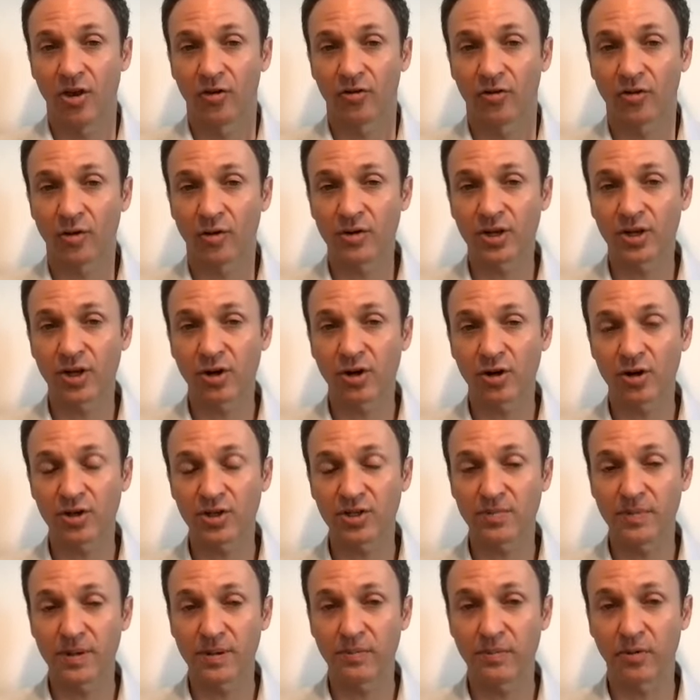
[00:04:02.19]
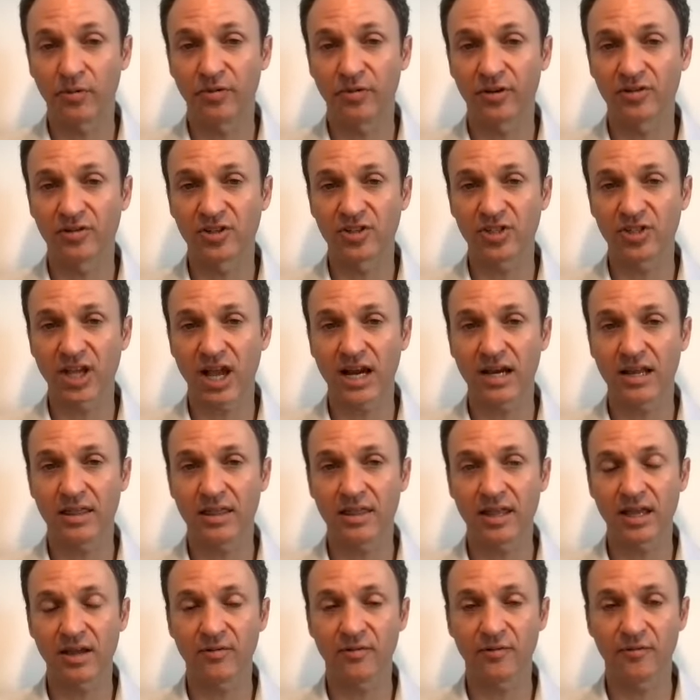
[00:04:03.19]
So I would encourage people to just kind of
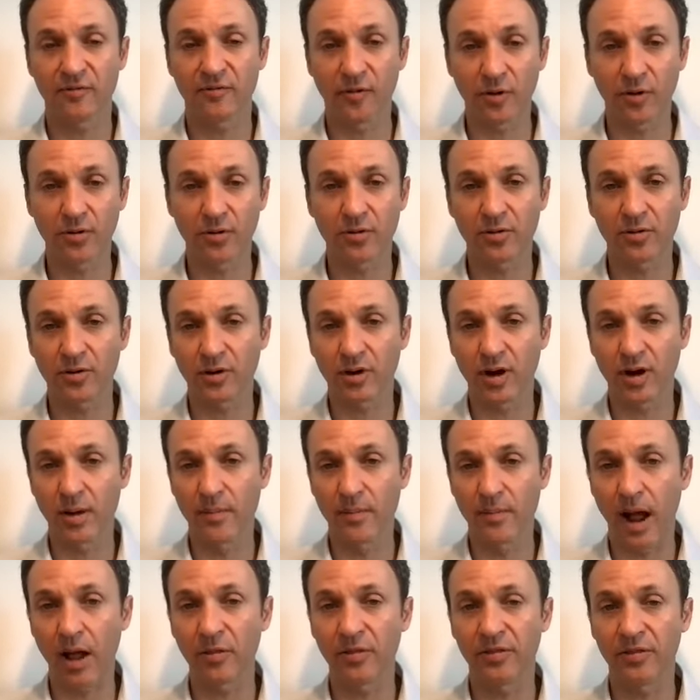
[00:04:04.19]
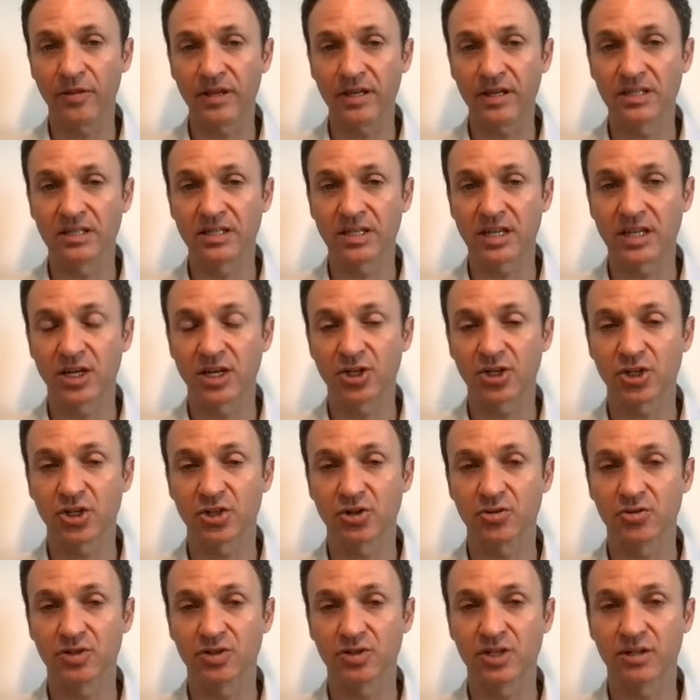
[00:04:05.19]
think further about these
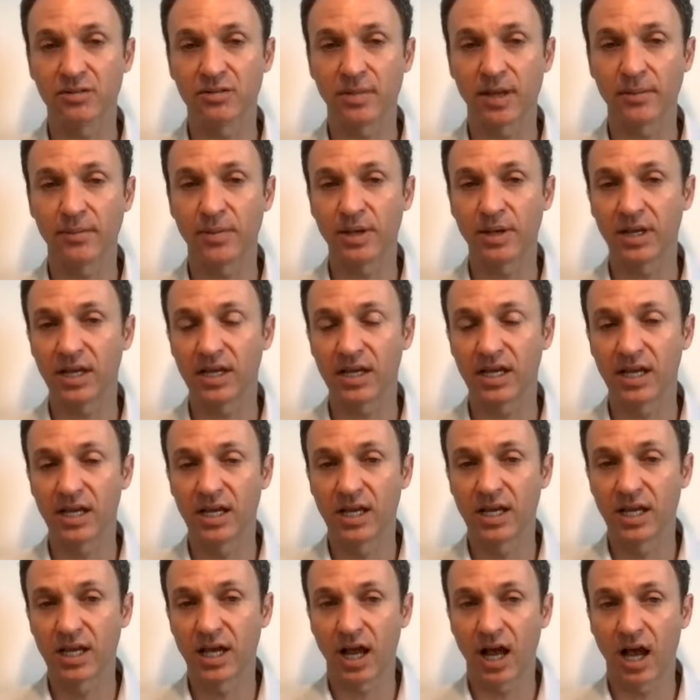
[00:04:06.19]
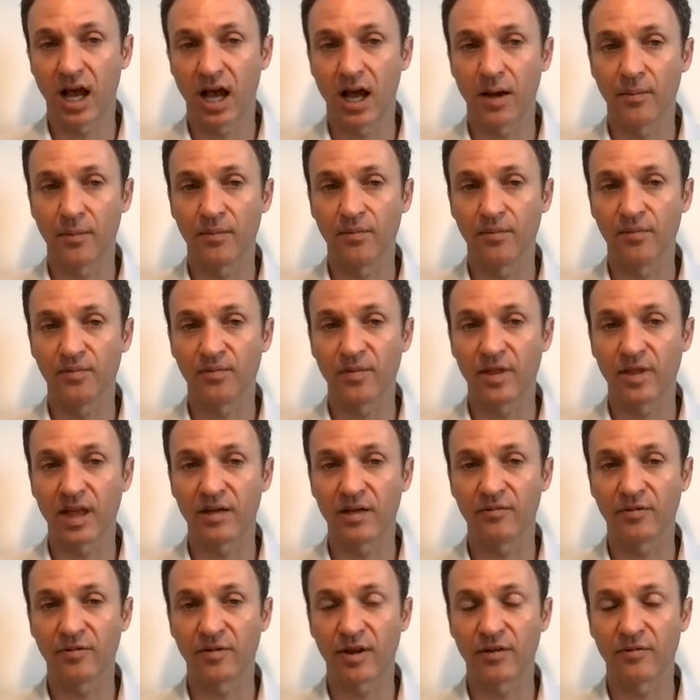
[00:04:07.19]
issues, and maybe
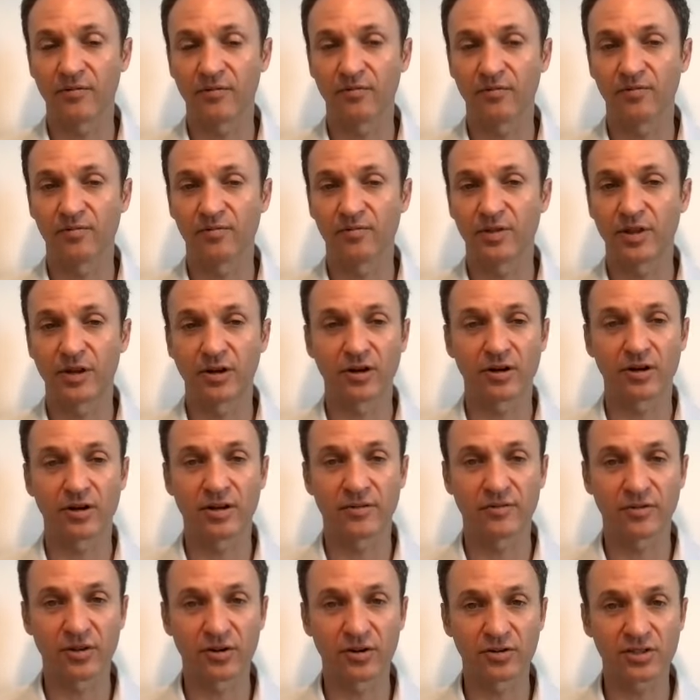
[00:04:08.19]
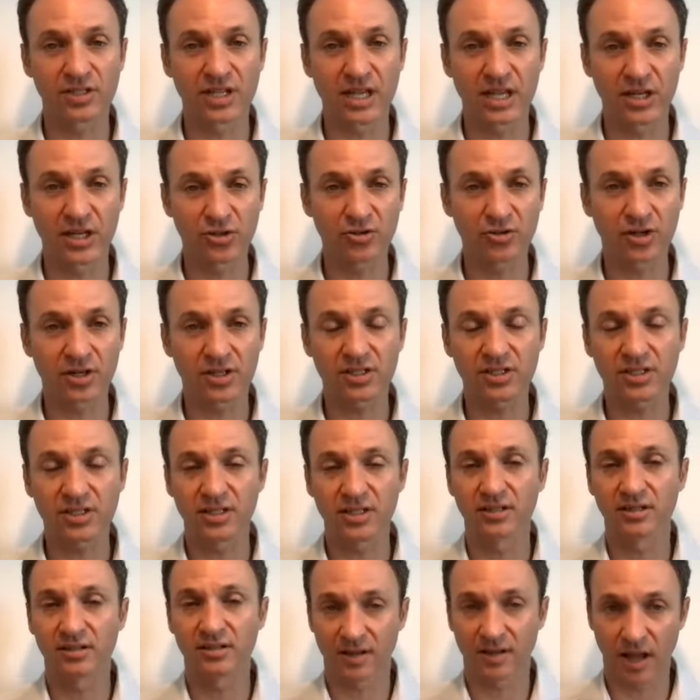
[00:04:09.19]
if there's interest,
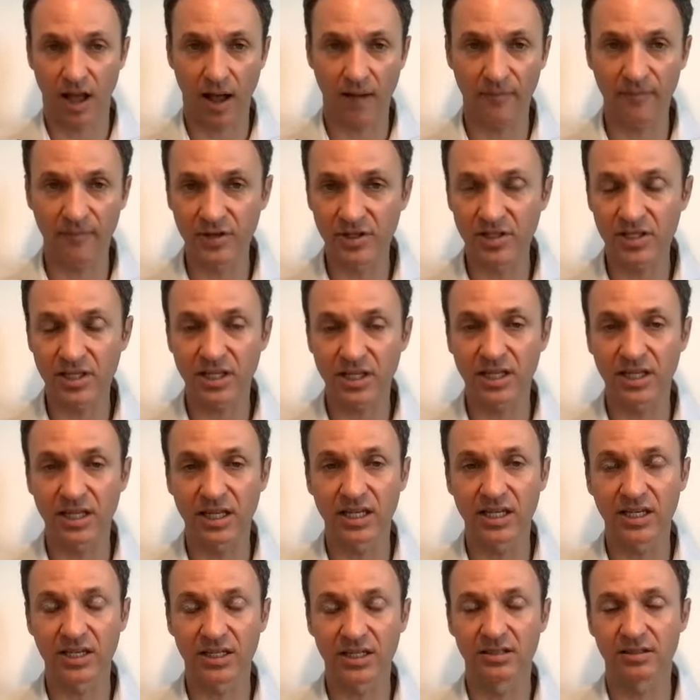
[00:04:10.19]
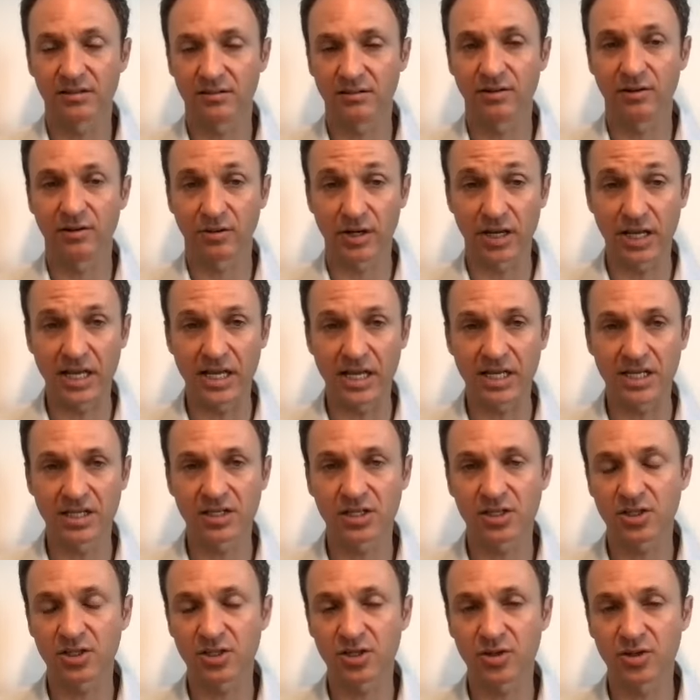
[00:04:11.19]
and obviously there
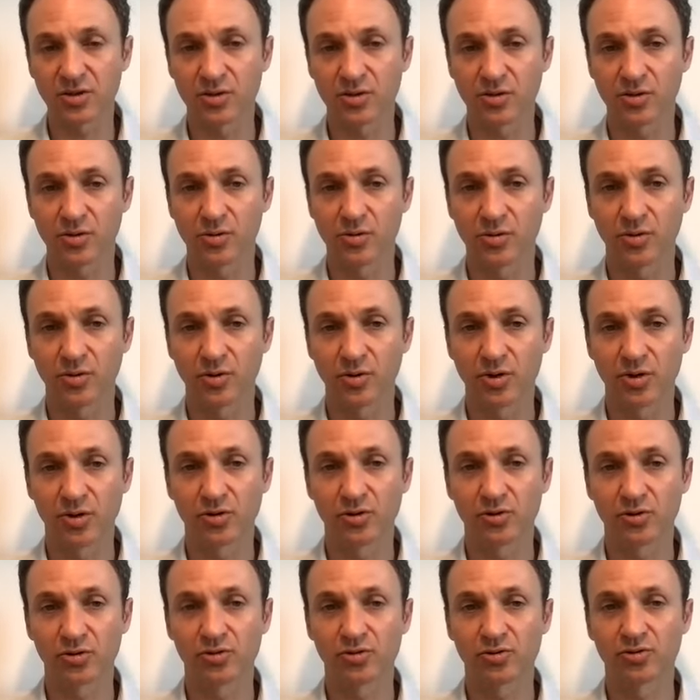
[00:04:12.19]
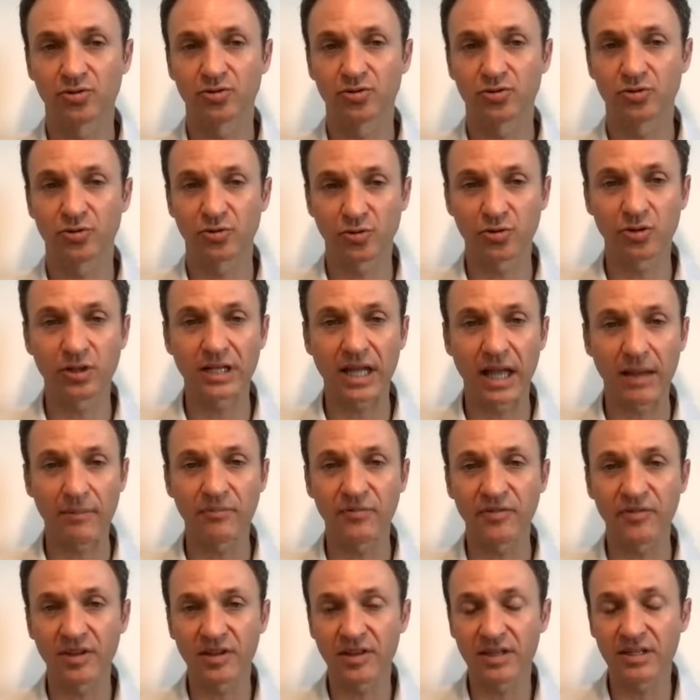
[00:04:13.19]
is, to truly
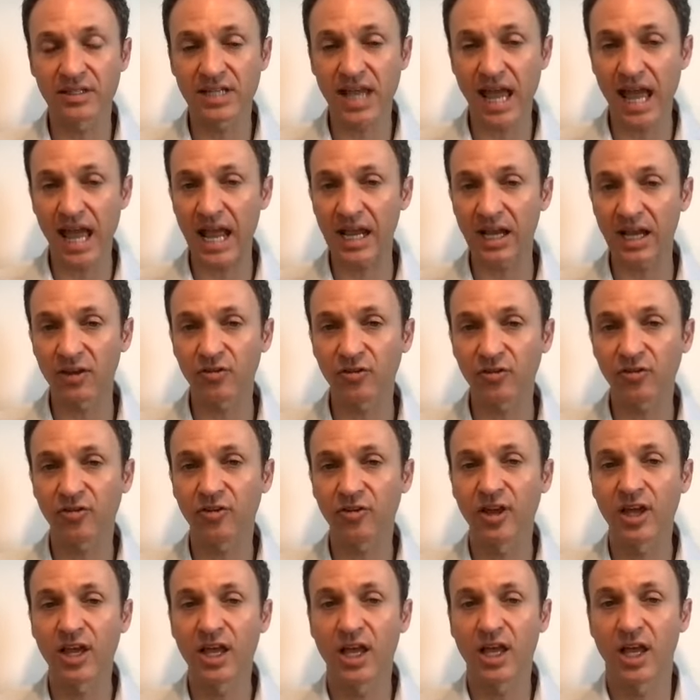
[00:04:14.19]
empty the tanks,